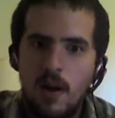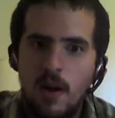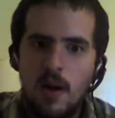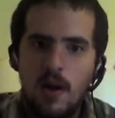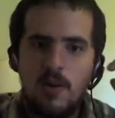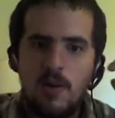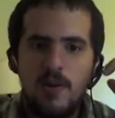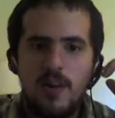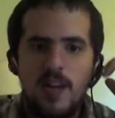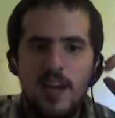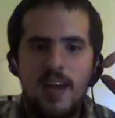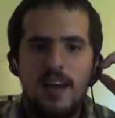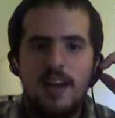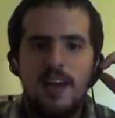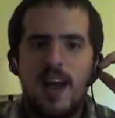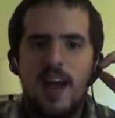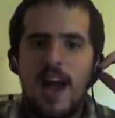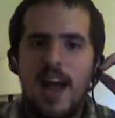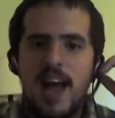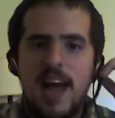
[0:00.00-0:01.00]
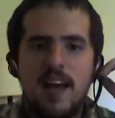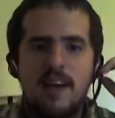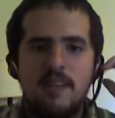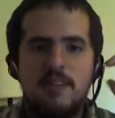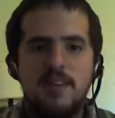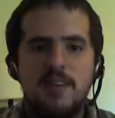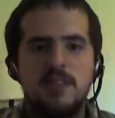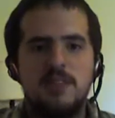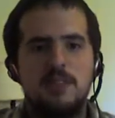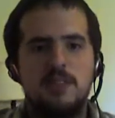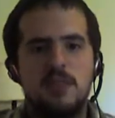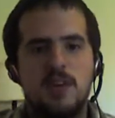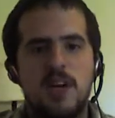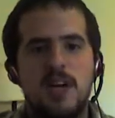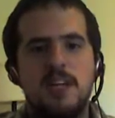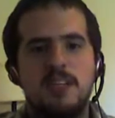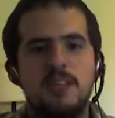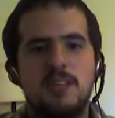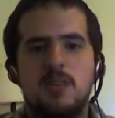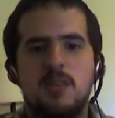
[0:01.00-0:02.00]
Okay, I have a
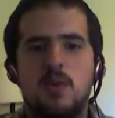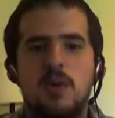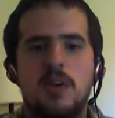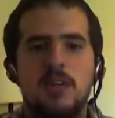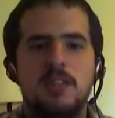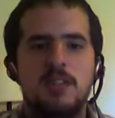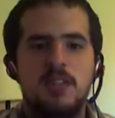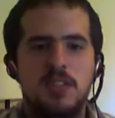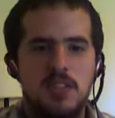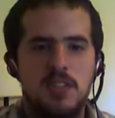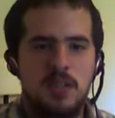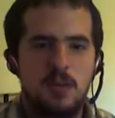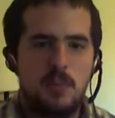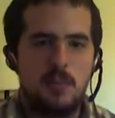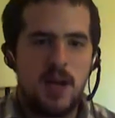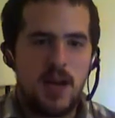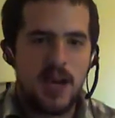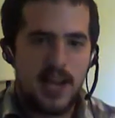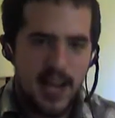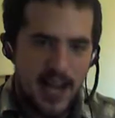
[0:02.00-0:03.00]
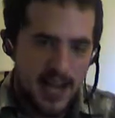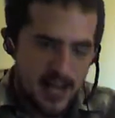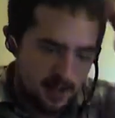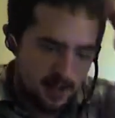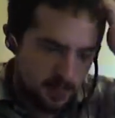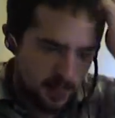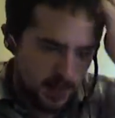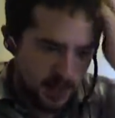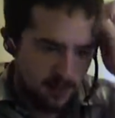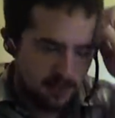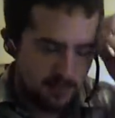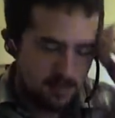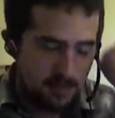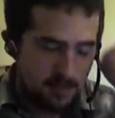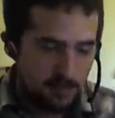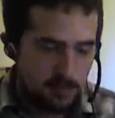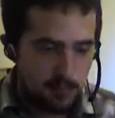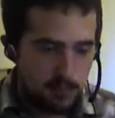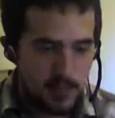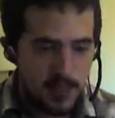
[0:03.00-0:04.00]
strange question somebody asked me,
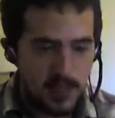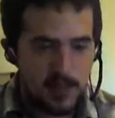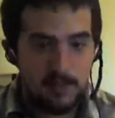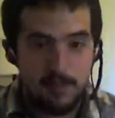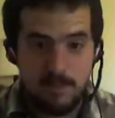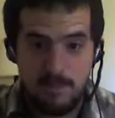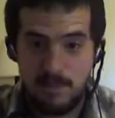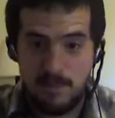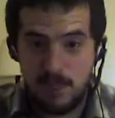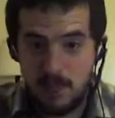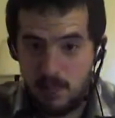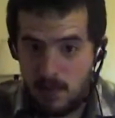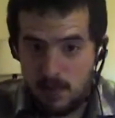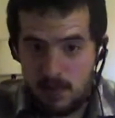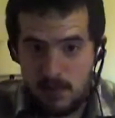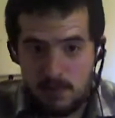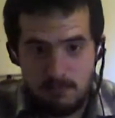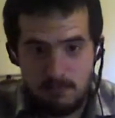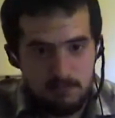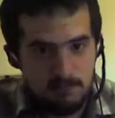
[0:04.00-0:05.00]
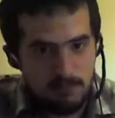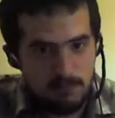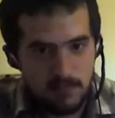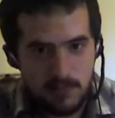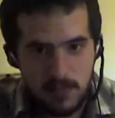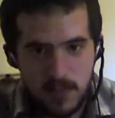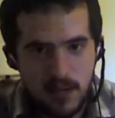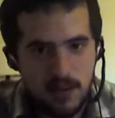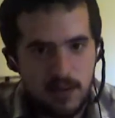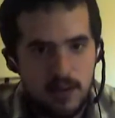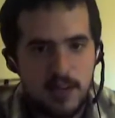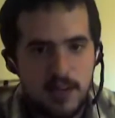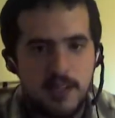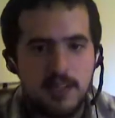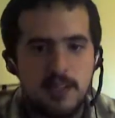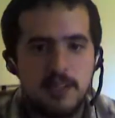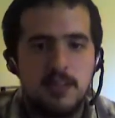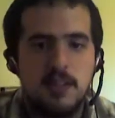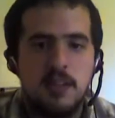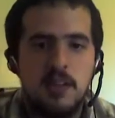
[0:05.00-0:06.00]
but here it
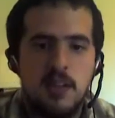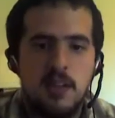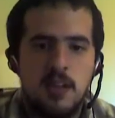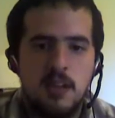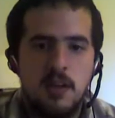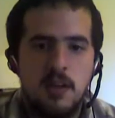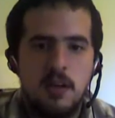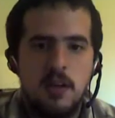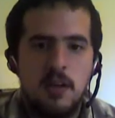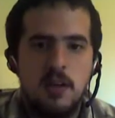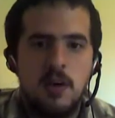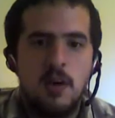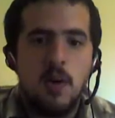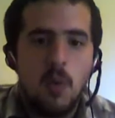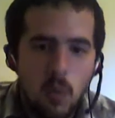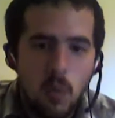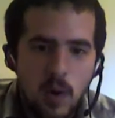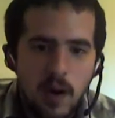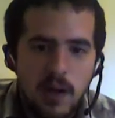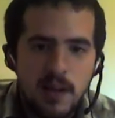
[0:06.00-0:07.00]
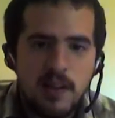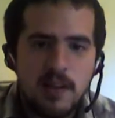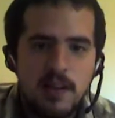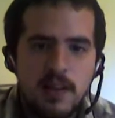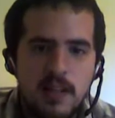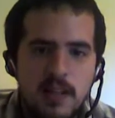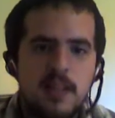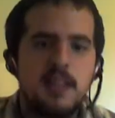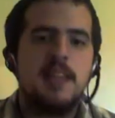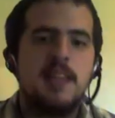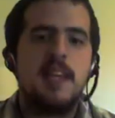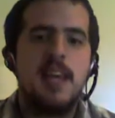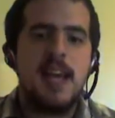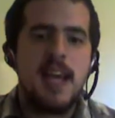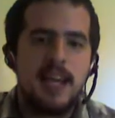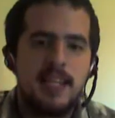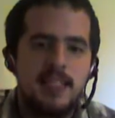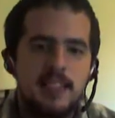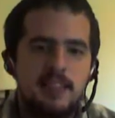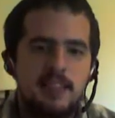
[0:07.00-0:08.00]
is. When did the
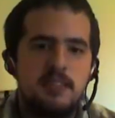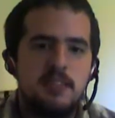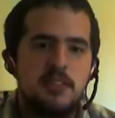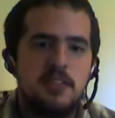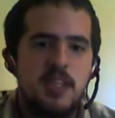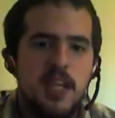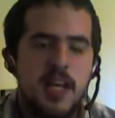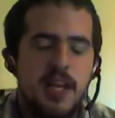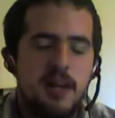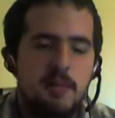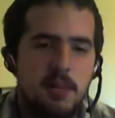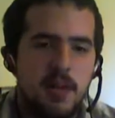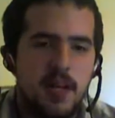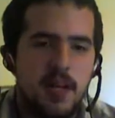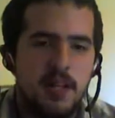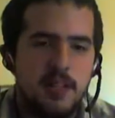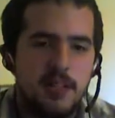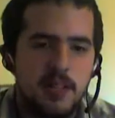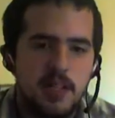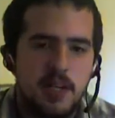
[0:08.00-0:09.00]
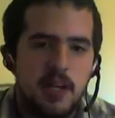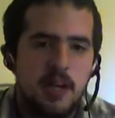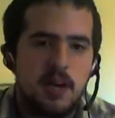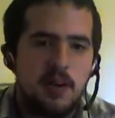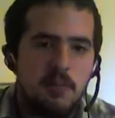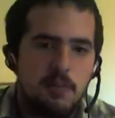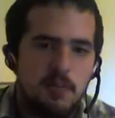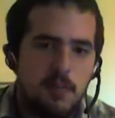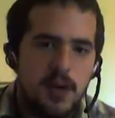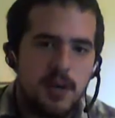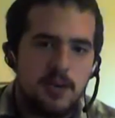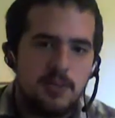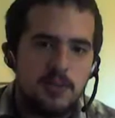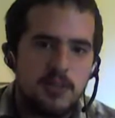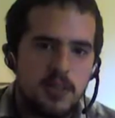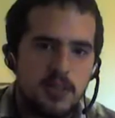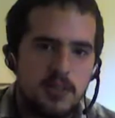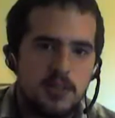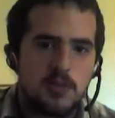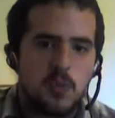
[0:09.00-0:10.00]
Exodus take place? You know,
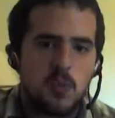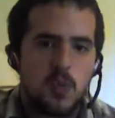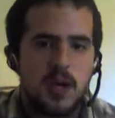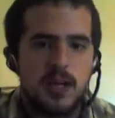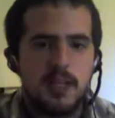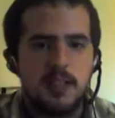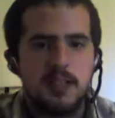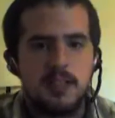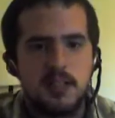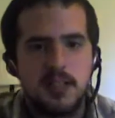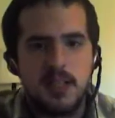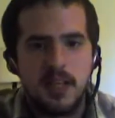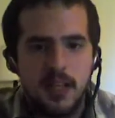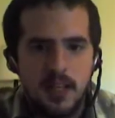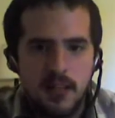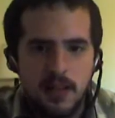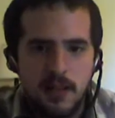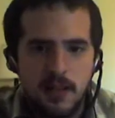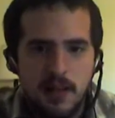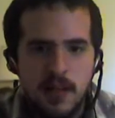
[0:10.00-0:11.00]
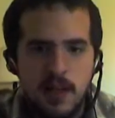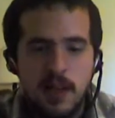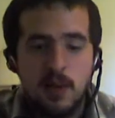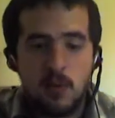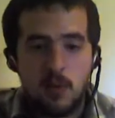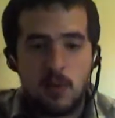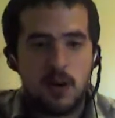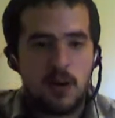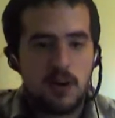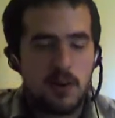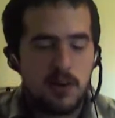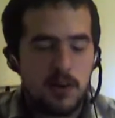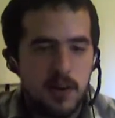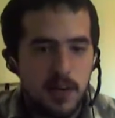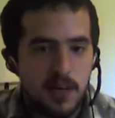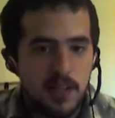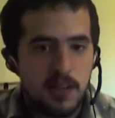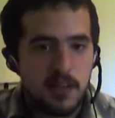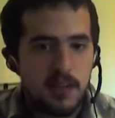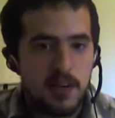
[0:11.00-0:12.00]
Moses, Red Sea,
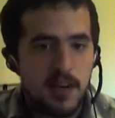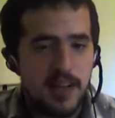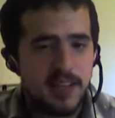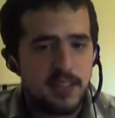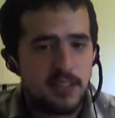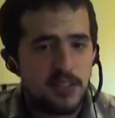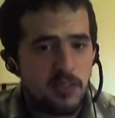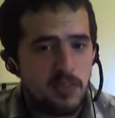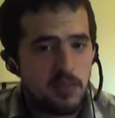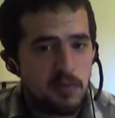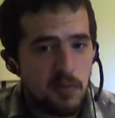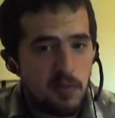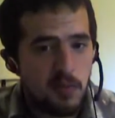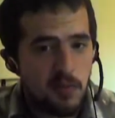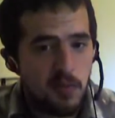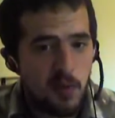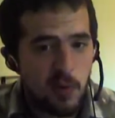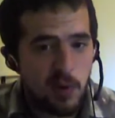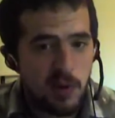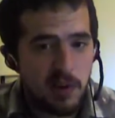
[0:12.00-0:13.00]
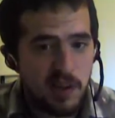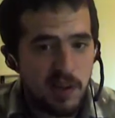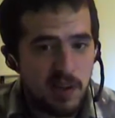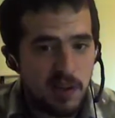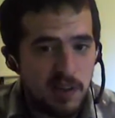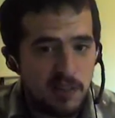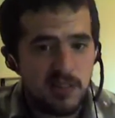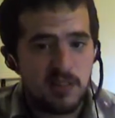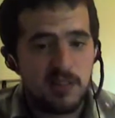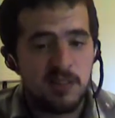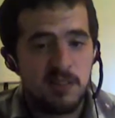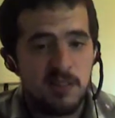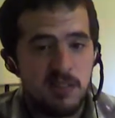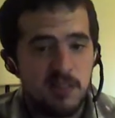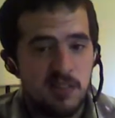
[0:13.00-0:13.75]
wandering in the desert for 40 years.